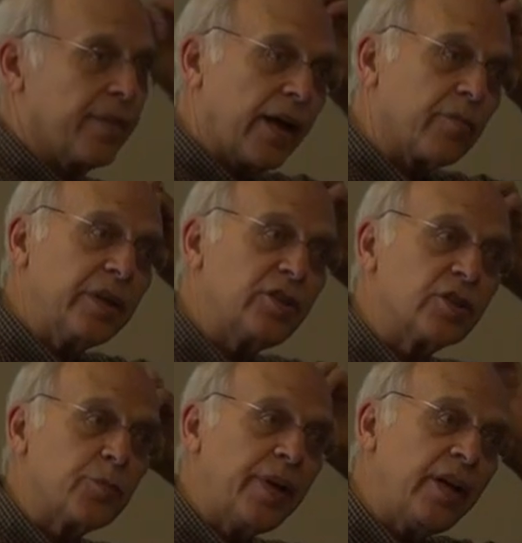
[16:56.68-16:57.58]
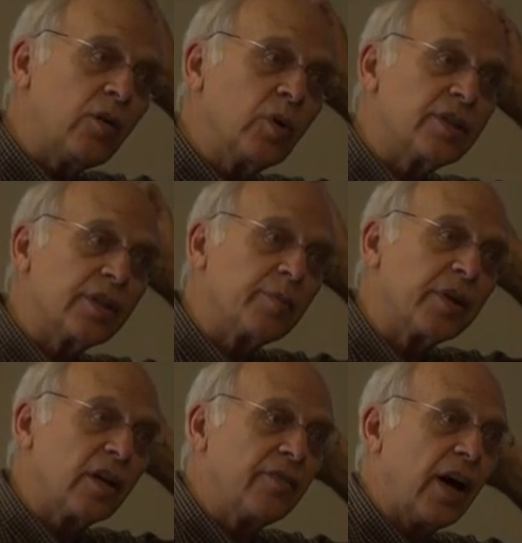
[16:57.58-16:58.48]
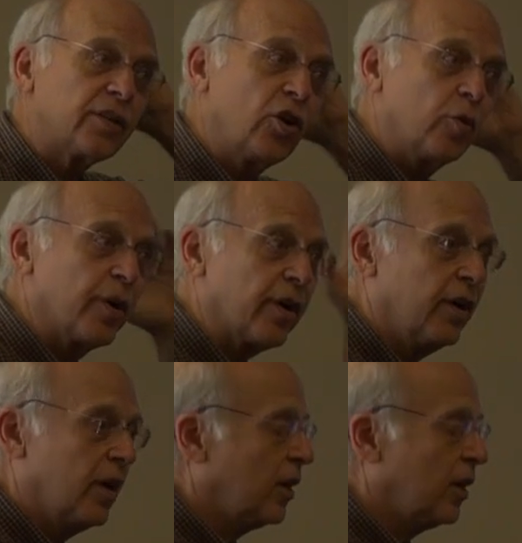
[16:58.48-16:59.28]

that Regents meeting was in the middle of October.